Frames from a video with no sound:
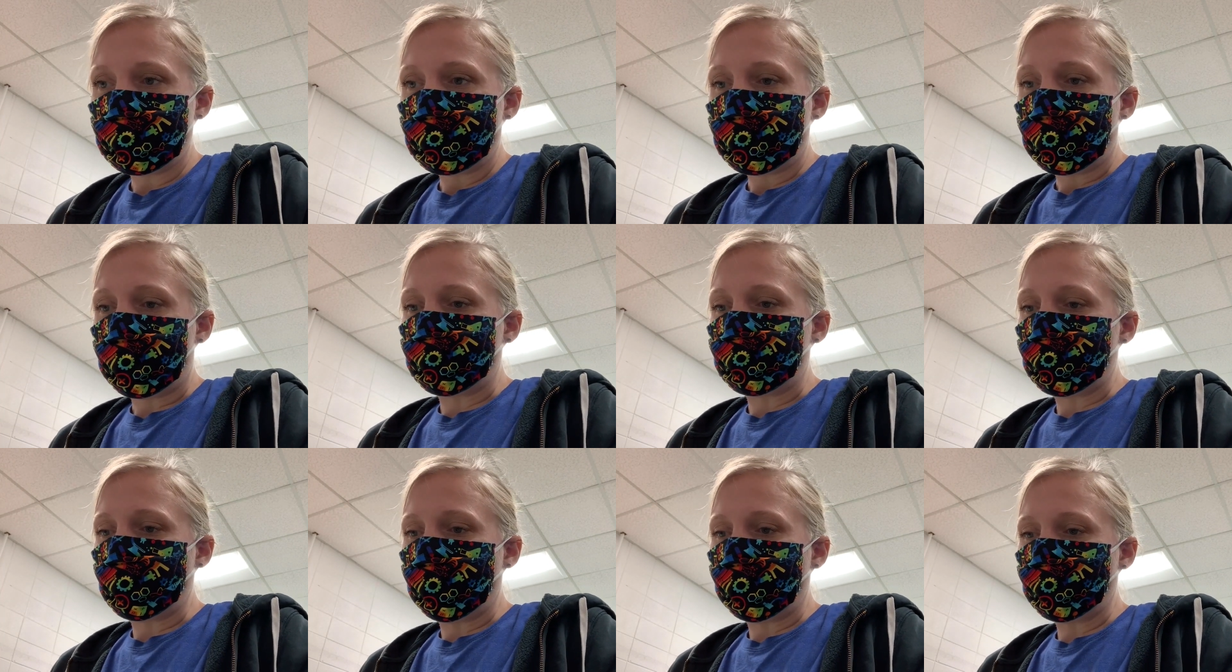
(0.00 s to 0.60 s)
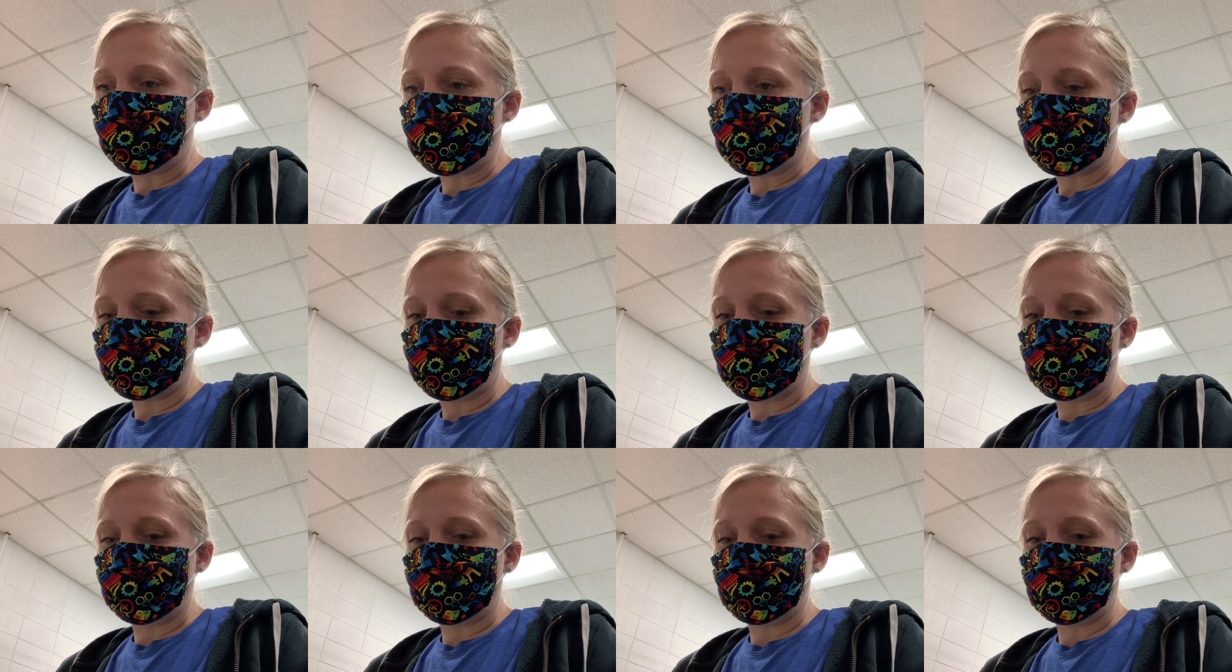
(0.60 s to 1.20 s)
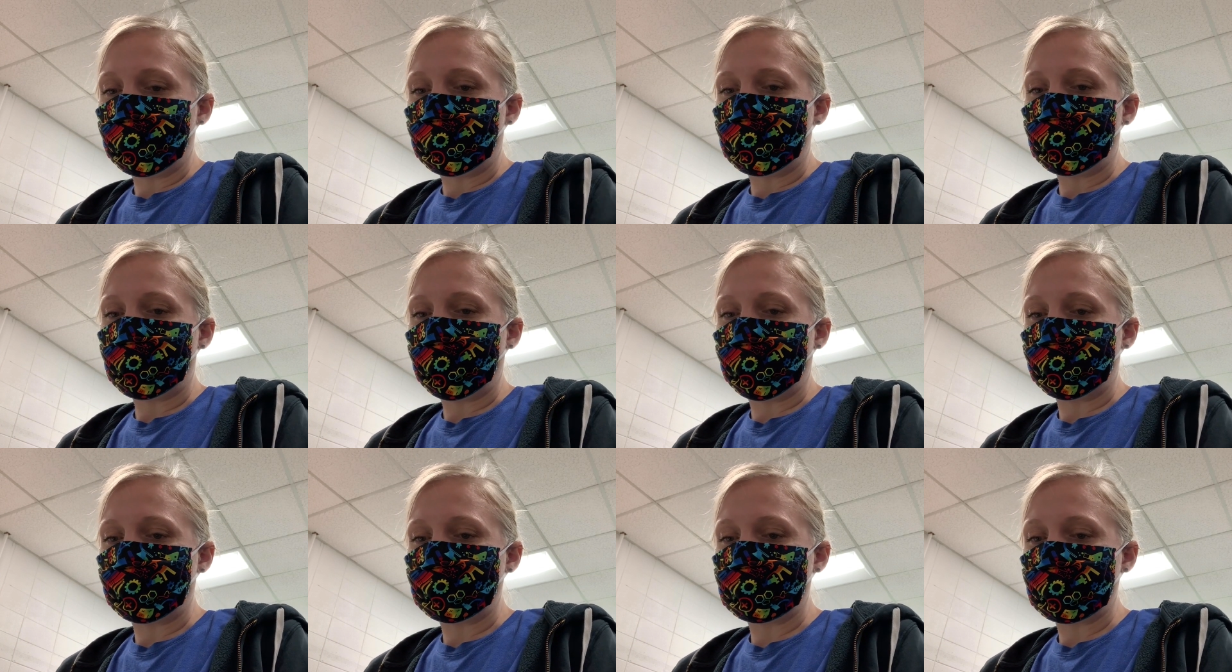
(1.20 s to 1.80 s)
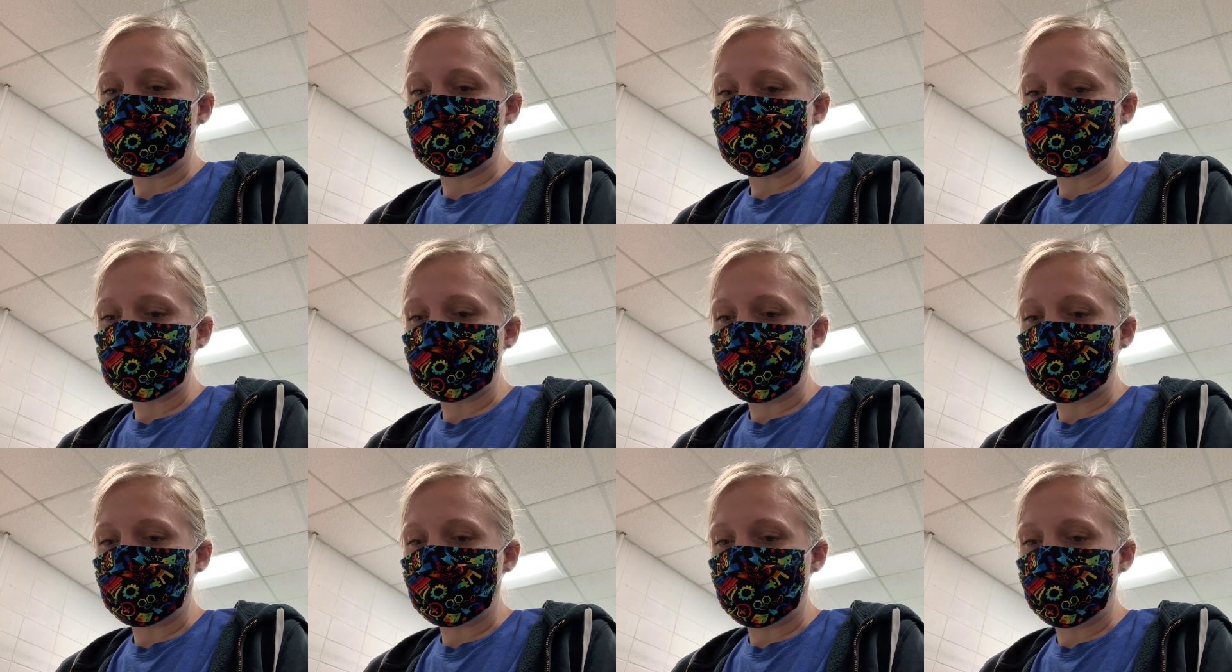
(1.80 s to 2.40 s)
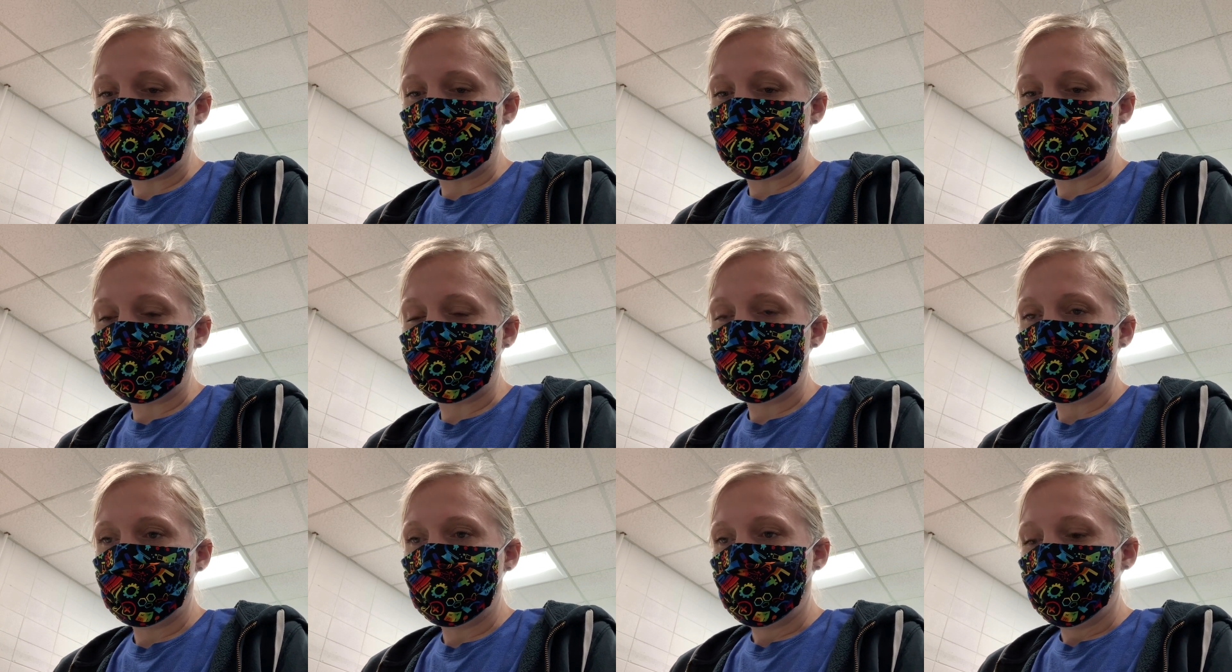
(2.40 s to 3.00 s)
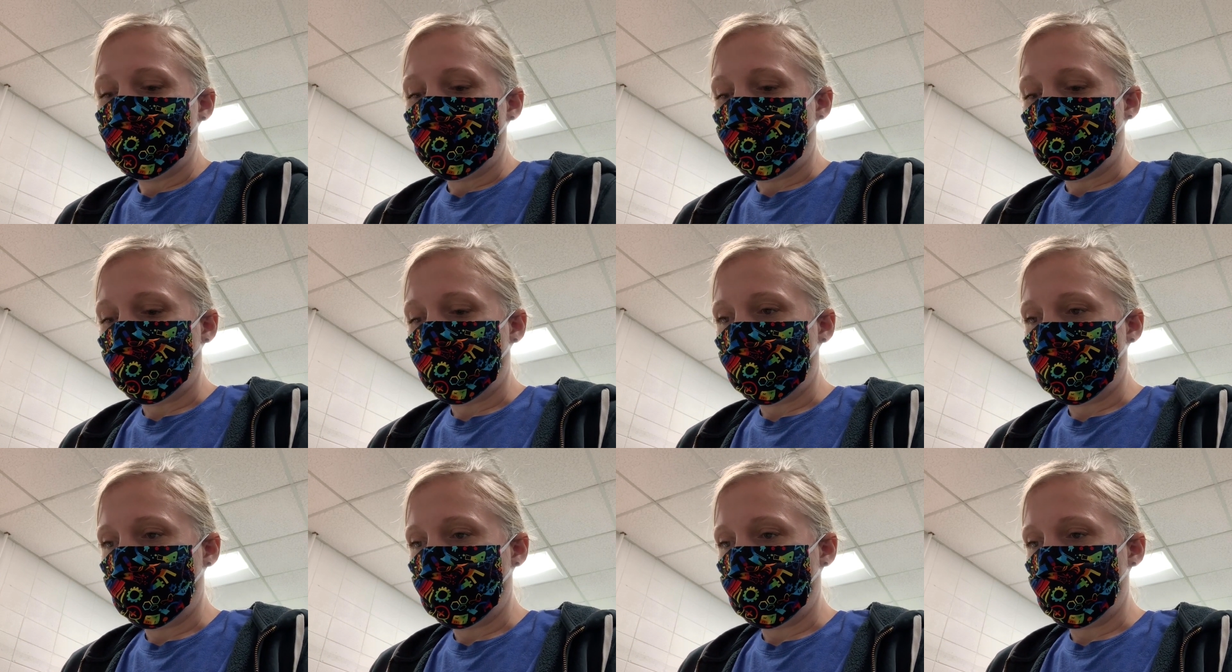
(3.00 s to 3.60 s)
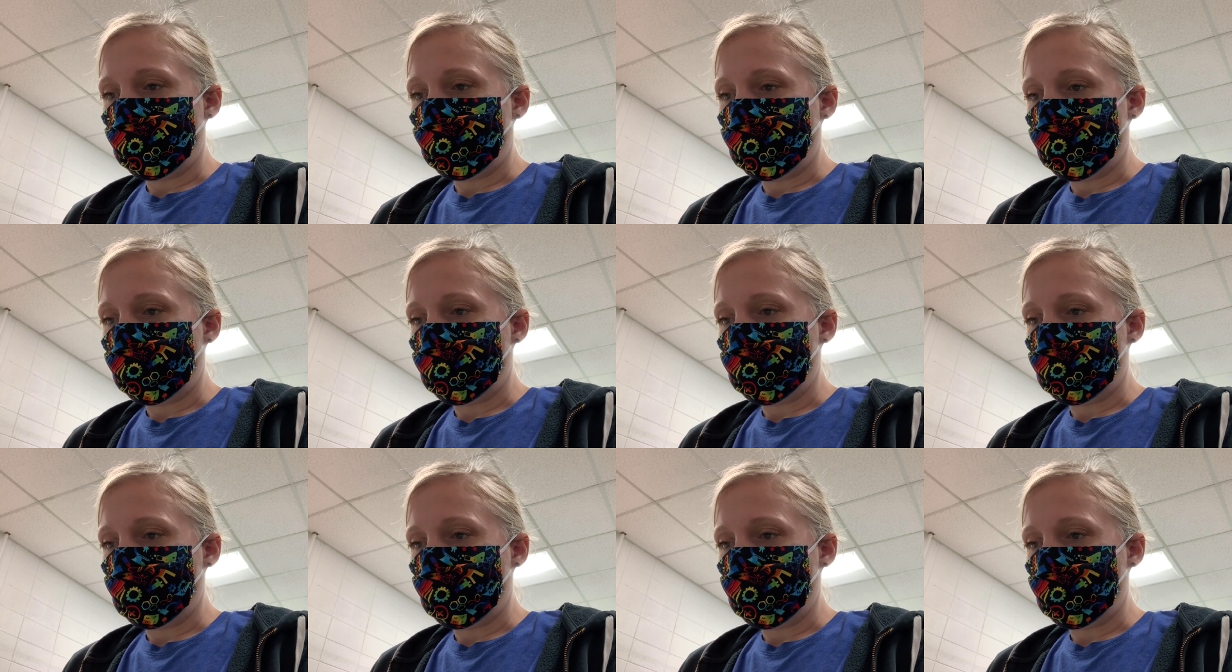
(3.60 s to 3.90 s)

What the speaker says: If you ever feel that you have touched something or